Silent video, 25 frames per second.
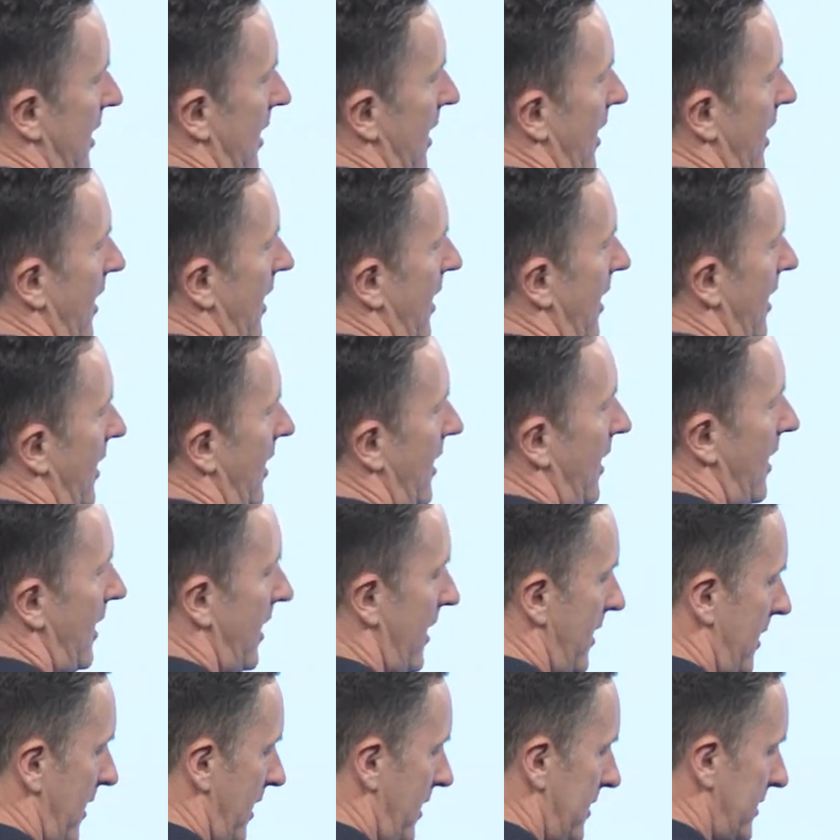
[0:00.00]

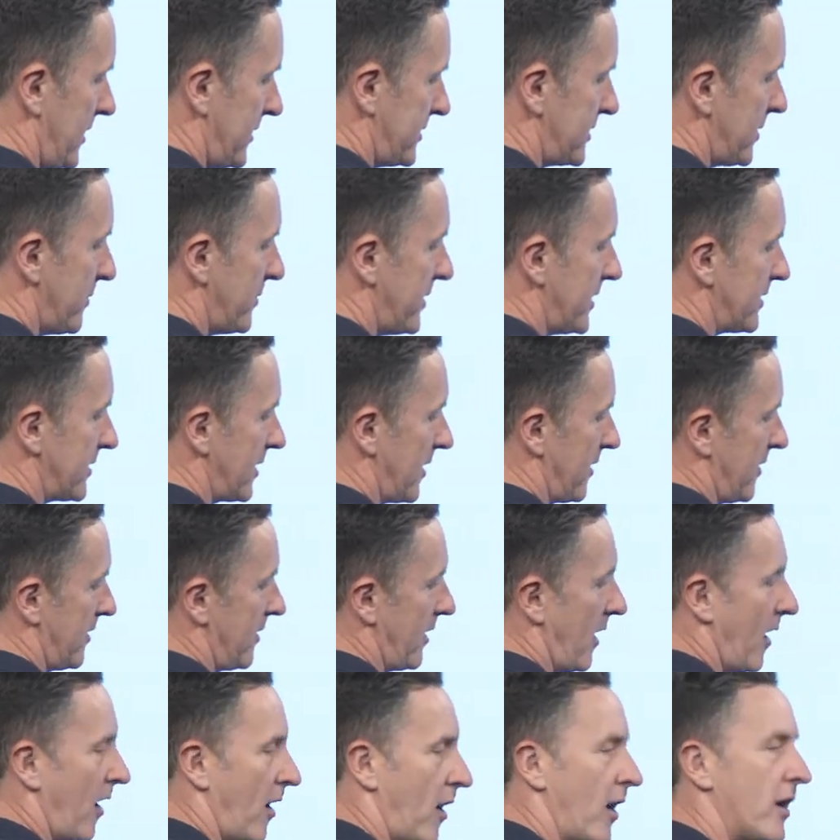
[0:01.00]
And it's something that
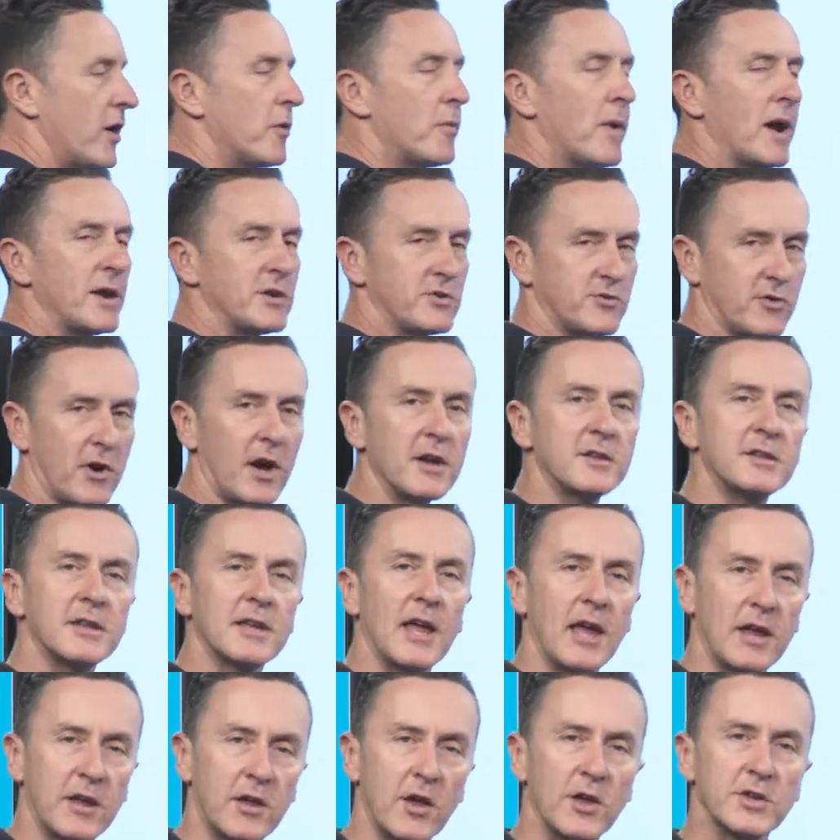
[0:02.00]
I always try to
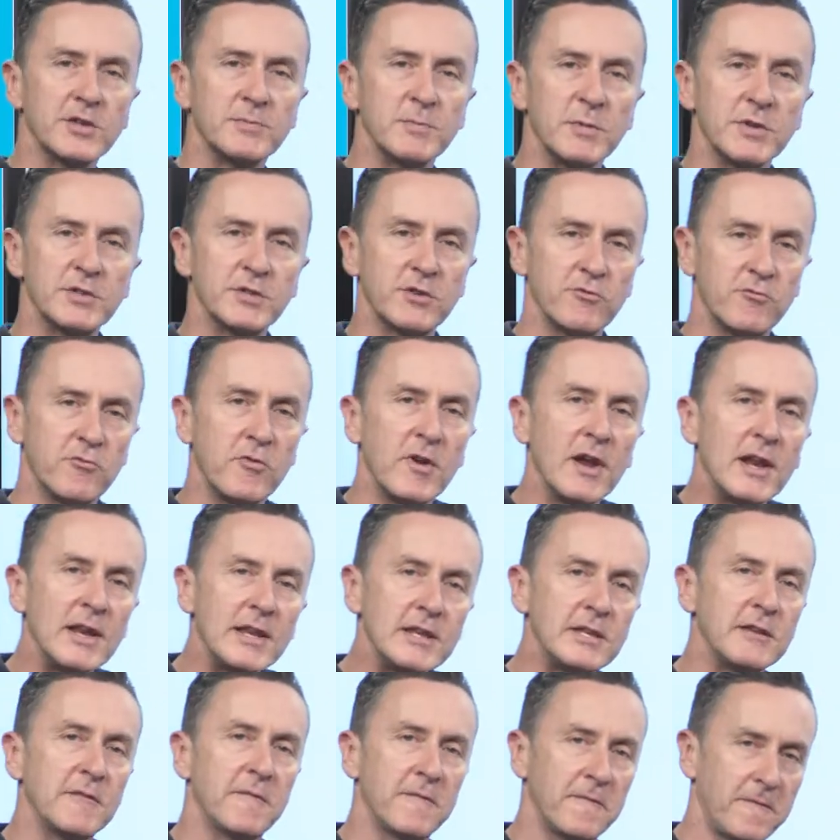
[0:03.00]
get customers to
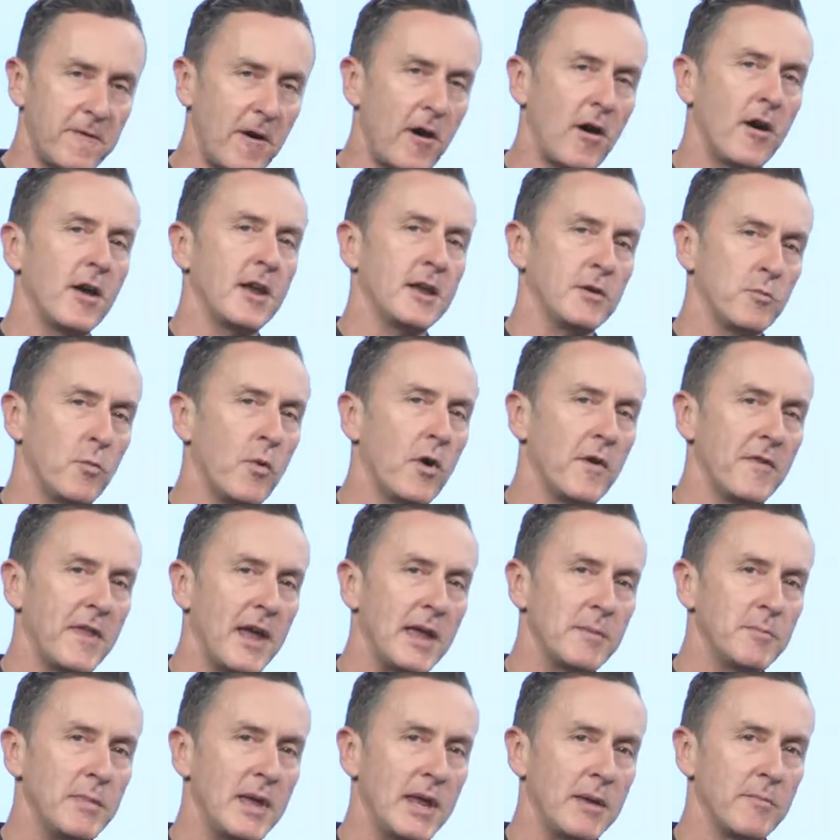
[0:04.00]
really define what
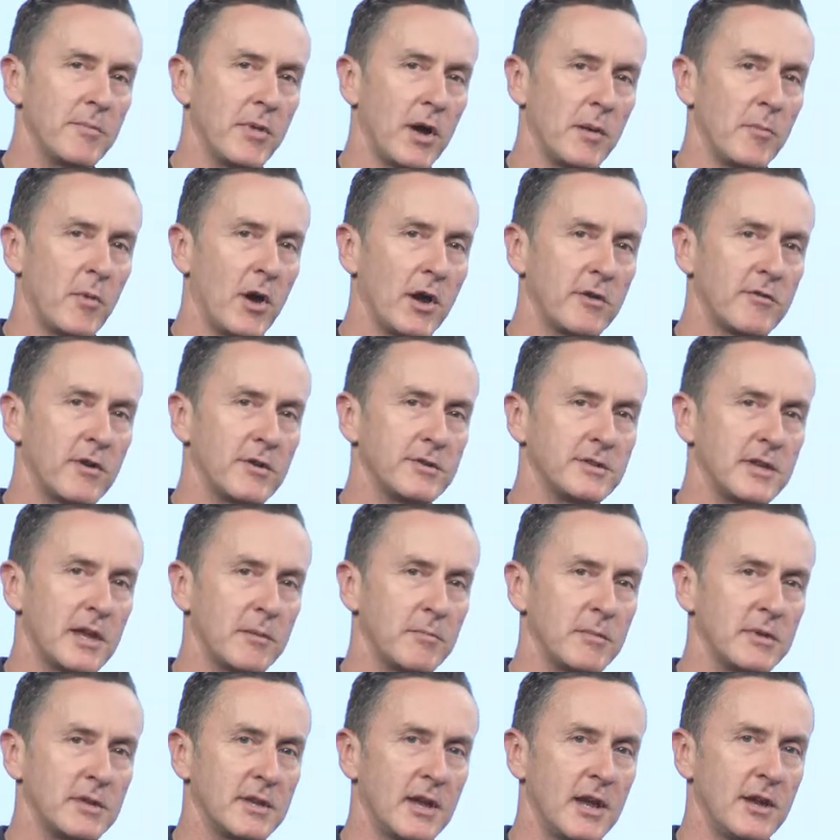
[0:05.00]
they mean by
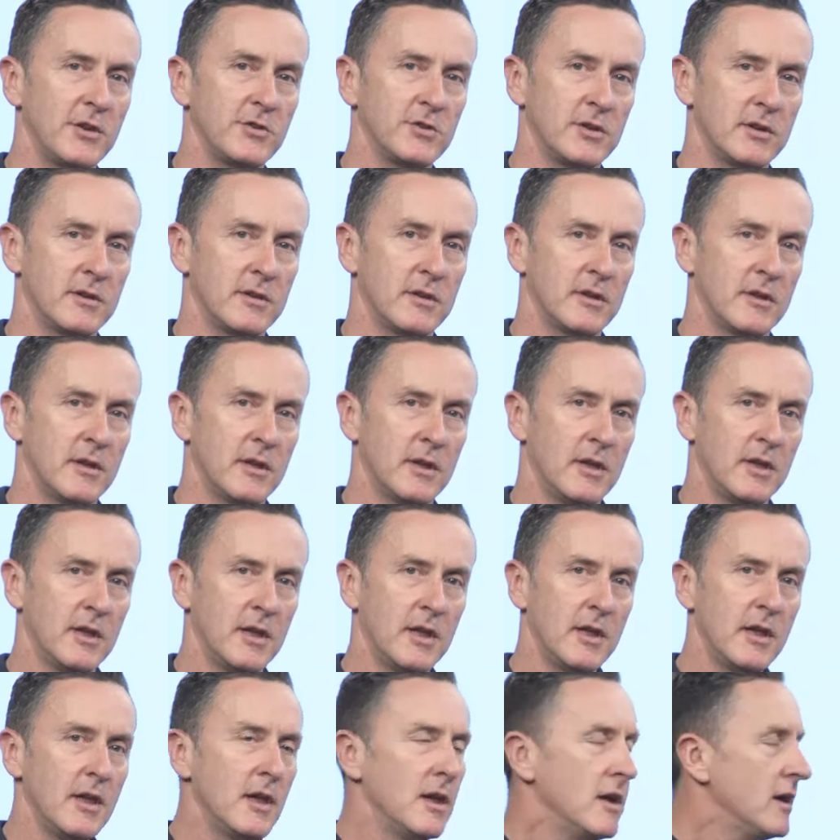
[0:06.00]
microsegmentation.
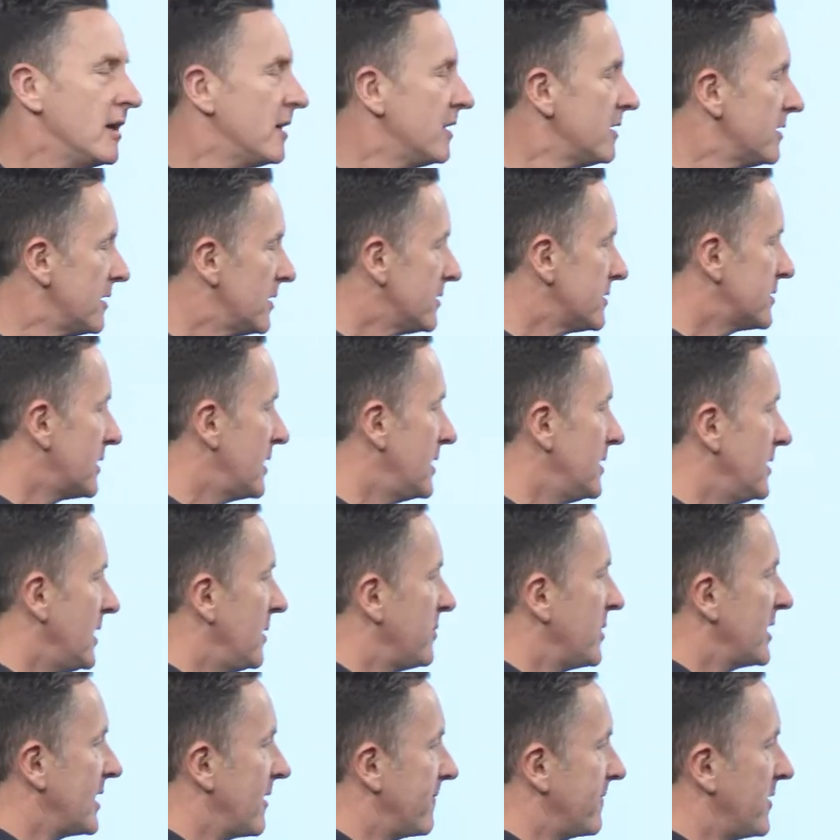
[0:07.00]
So
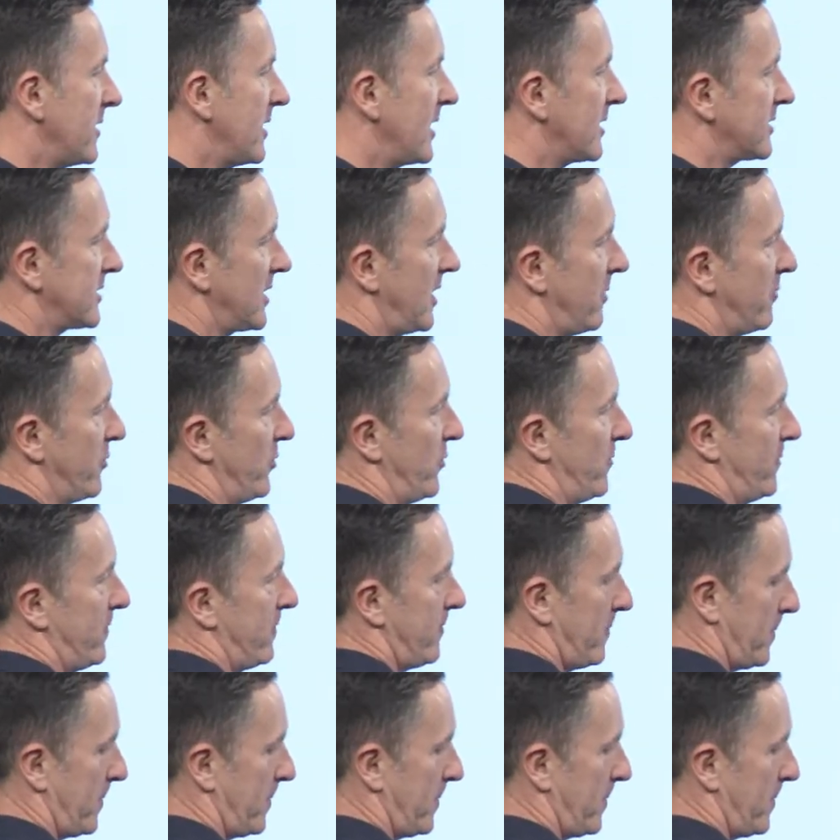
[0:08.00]
let me give you an example.